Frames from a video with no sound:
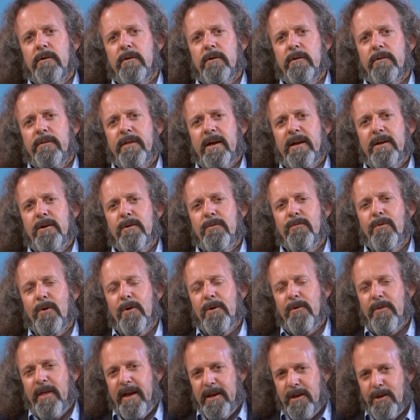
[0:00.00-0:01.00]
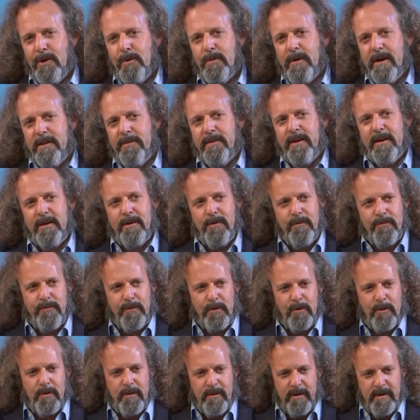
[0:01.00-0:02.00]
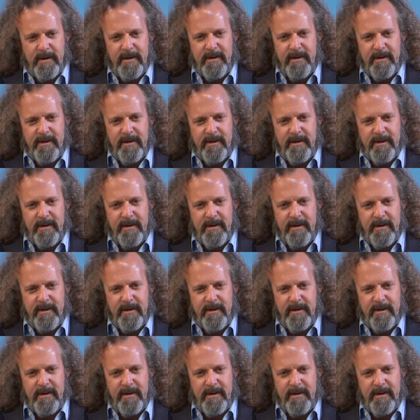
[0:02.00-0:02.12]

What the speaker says: Thank you for your thank you, and thank you for